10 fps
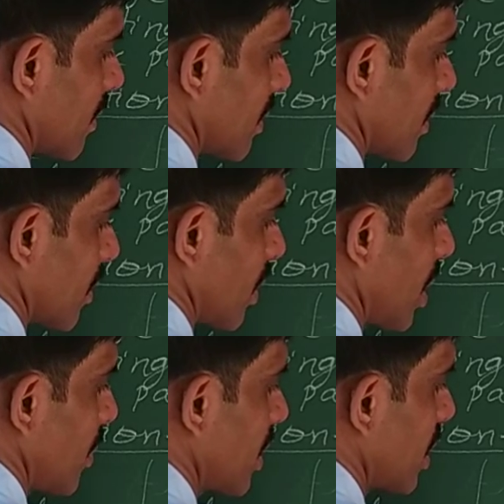Okay,
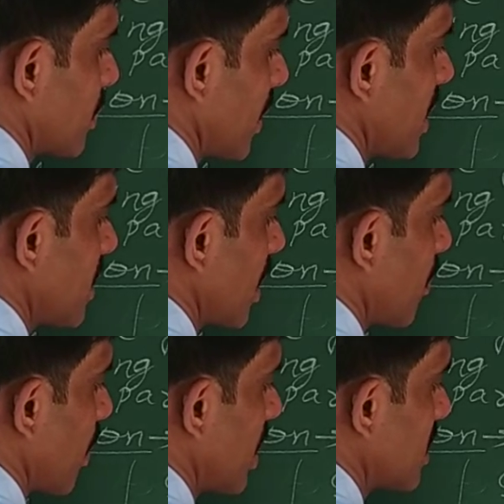because plenty of
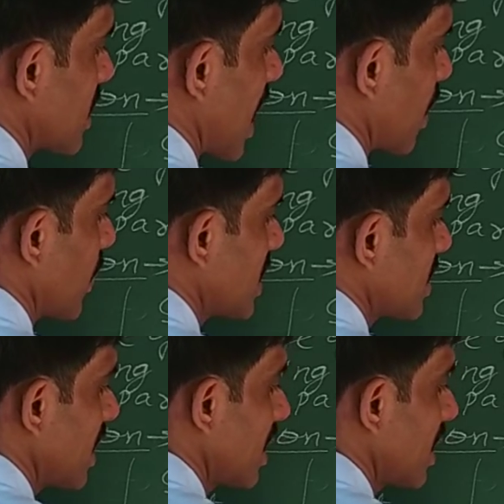pollens are wasted